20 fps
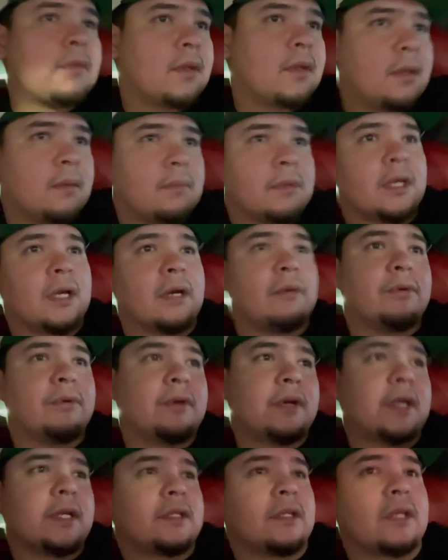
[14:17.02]
But yeah,
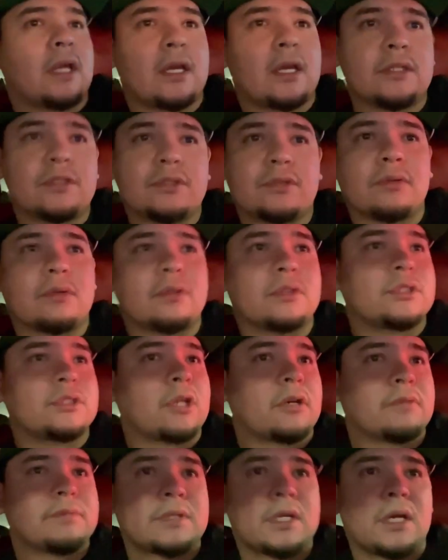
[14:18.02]
we're at the Nike store,
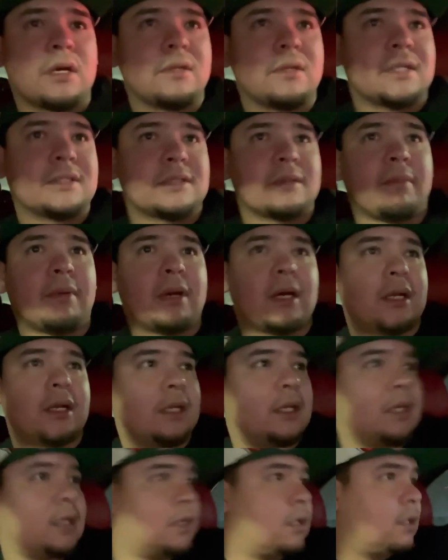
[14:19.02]
Sharpstown. That's about
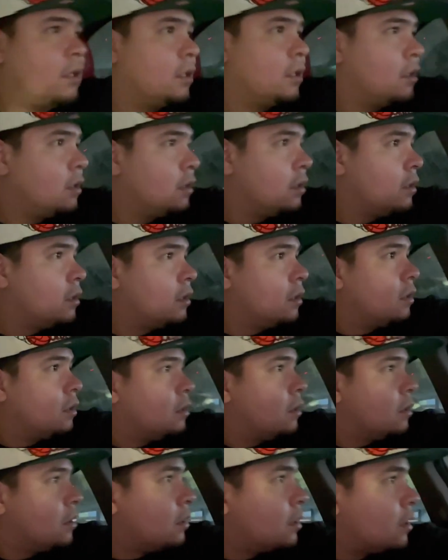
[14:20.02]
it.
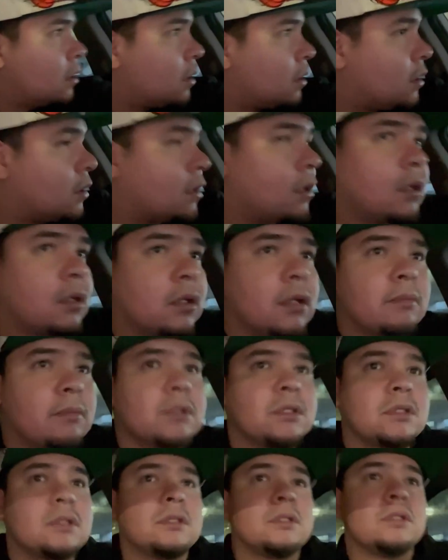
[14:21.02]
And let me
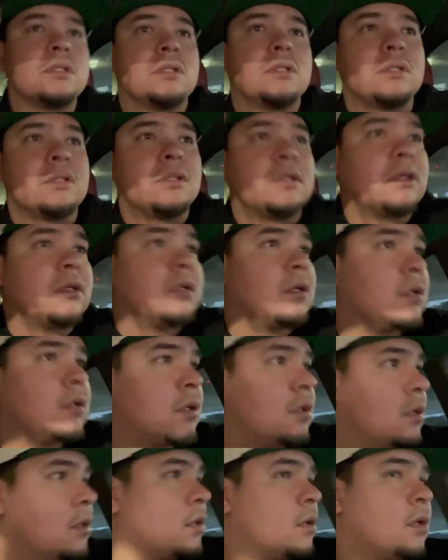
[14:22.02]
see,
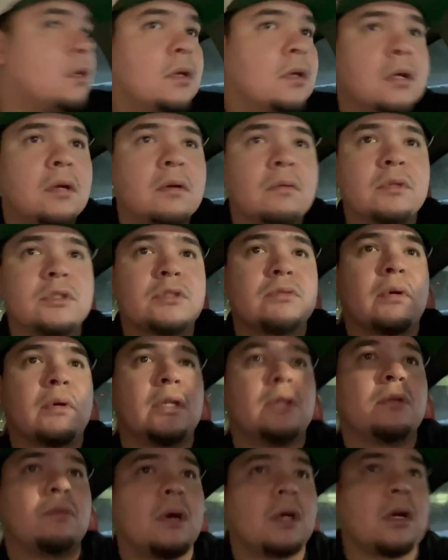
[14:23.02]
which way
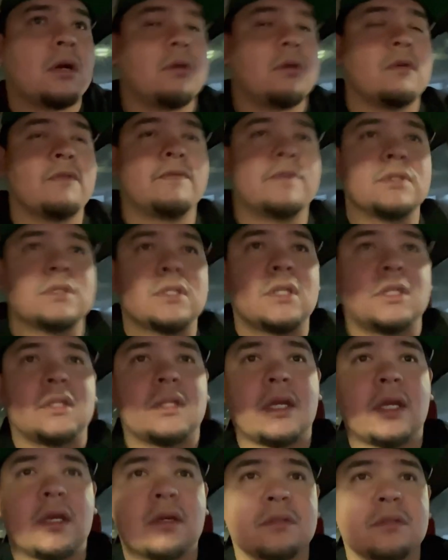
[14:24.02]
do I go if there's
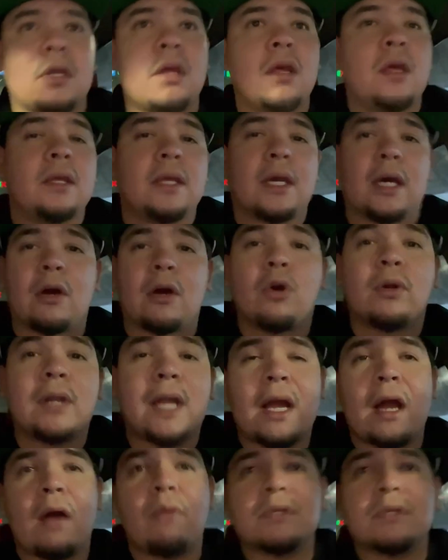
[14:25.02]
anything else? Yeah, oh,
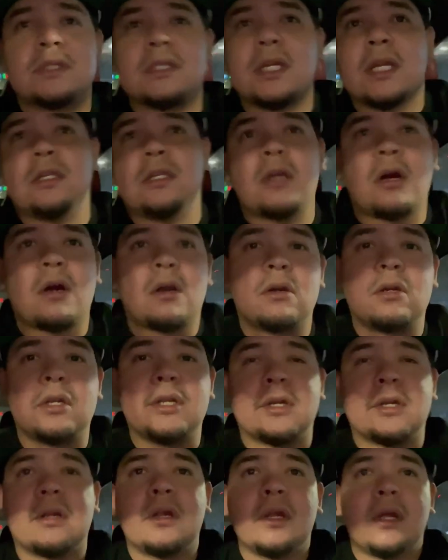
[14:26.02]
like I was telling y'all
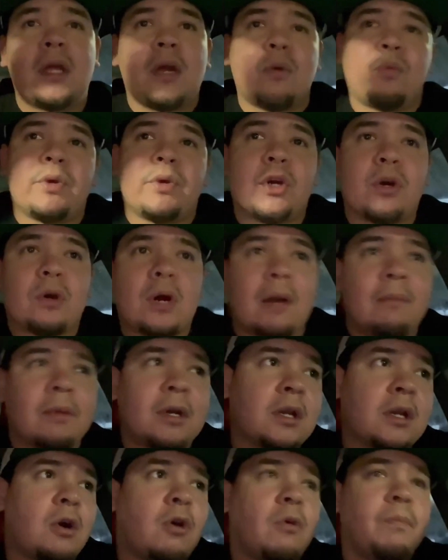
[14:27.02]
earlier, I'm
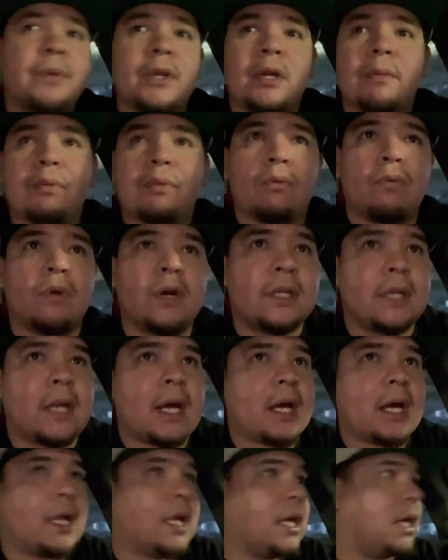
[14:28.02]
gonna open up a
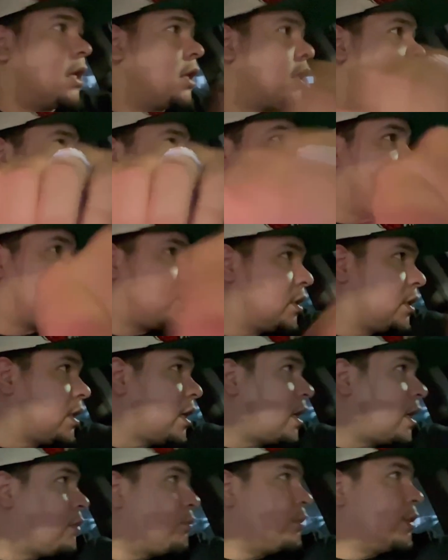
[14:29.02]
Whatnot, and the
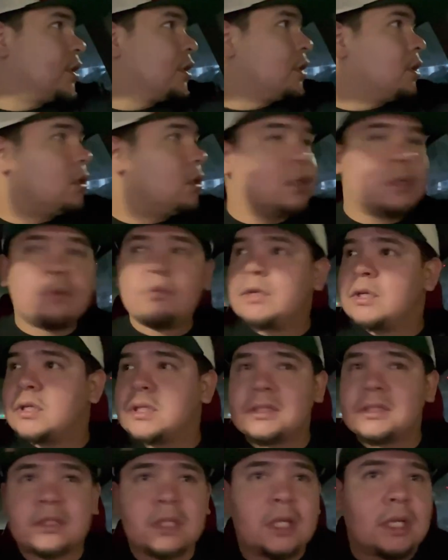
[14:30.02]
Whatnot, we're gonna
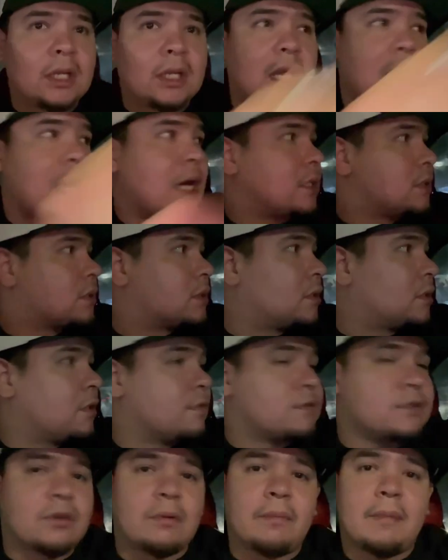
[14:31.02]
sell a lot of stuff.
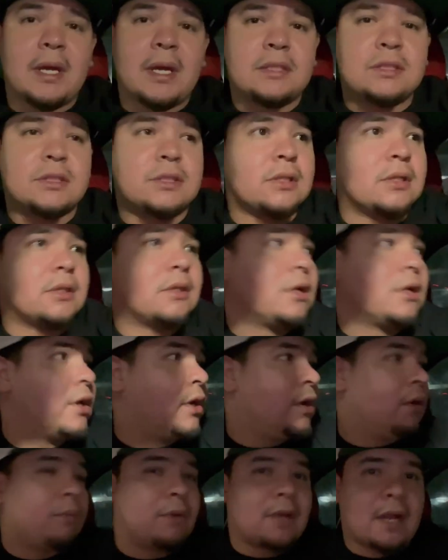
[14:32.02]
So make sure
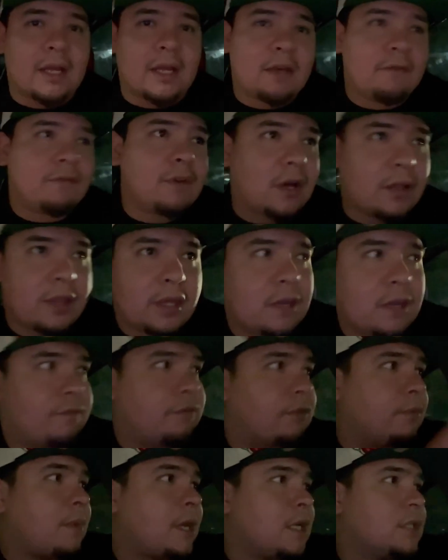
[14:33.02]
when I give y'all the
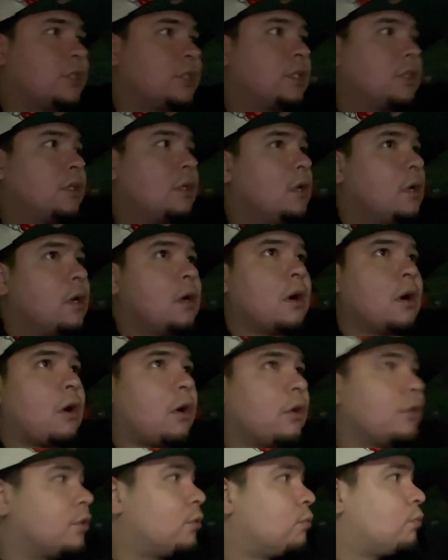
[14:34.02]
information
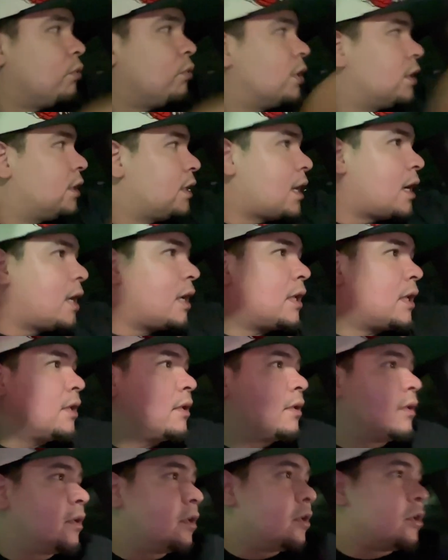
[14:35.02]
on the Whatnot,
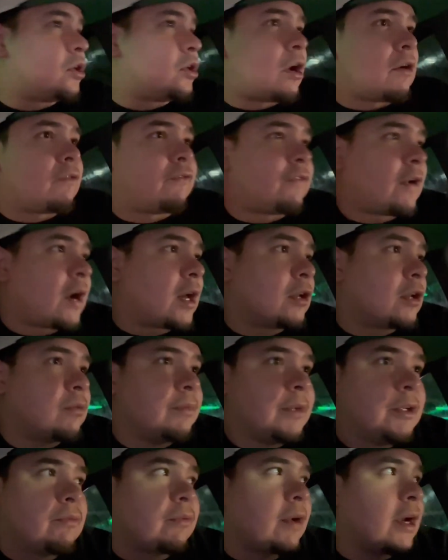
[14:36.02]
y'all follow
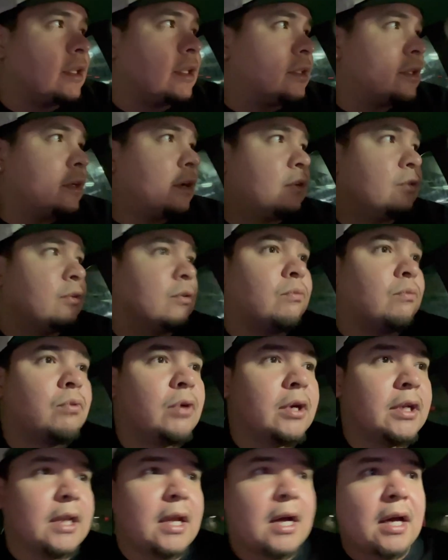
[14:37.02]
me right there on the
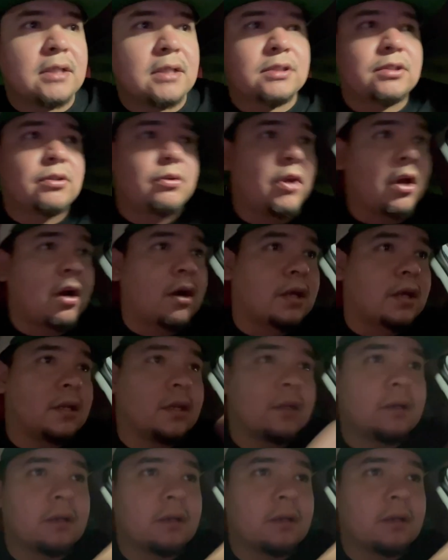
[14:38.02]
Whatnot, so y'all can